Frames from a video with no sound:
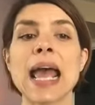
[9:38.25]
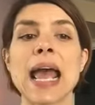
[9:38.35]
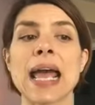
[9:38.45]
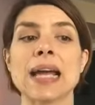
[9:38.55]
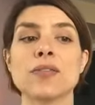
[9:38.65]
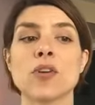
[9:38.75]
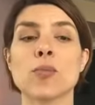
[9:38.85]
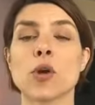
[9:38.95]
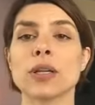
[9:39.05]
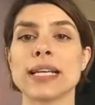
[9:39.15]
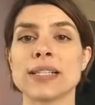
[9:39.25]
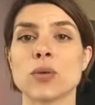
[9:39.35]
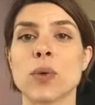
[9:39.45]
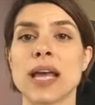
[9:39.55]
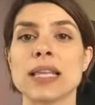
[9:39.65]
and foam rolling is a
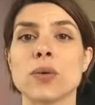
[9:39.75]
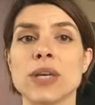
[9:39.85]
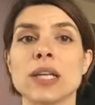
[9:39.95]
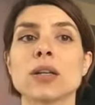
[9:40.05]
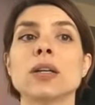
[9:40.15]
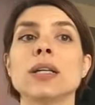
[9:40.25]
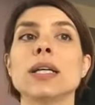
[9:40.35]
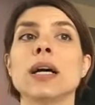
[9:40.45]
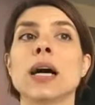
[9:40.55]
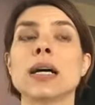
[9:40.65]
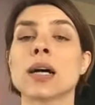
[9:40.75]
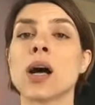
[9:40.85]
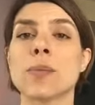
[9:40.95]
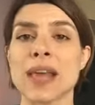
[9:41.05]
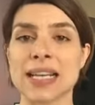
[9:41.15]
way that we could
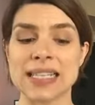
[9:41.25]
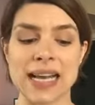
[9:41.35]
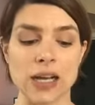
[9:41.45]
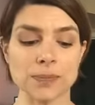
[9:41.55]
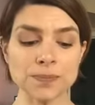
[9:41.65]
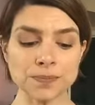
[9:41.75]
calm that down.